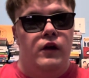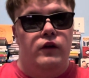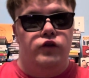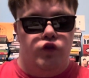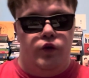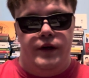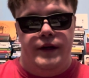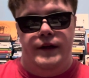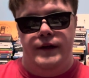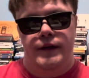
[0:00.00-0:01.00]

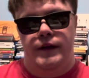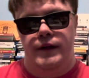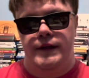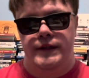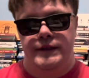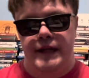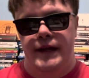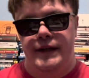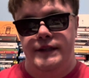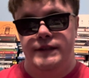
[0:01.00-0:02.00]
joy,
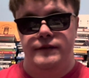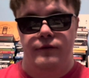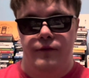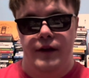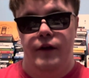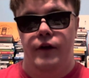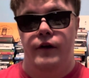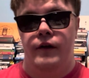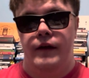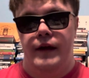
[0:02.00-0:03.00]
sadness,
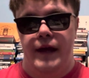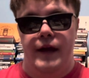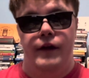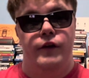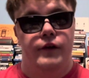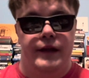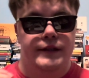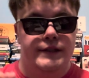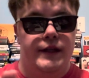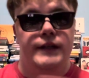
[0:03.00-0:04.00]
fear, anger, and
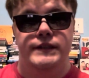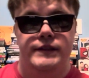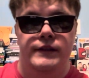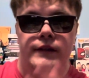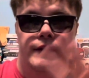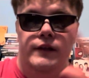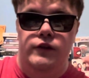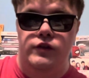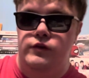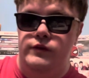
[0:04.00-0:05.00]
disgust
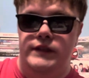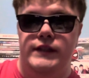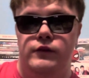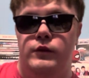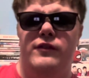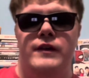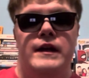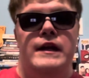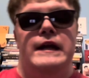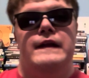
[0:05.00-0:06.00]
to deal with
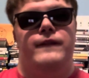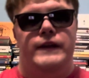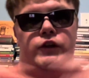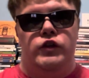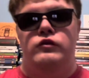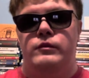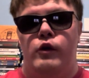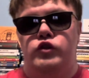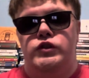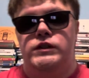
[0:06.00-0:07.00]
the new
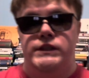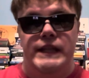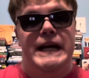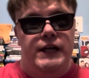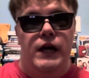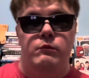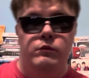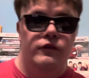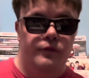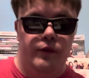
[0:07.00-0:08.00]
emotions that come
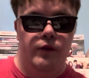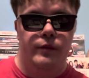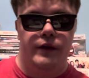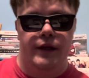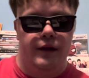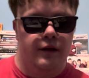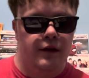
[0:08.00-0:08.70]
with puberty.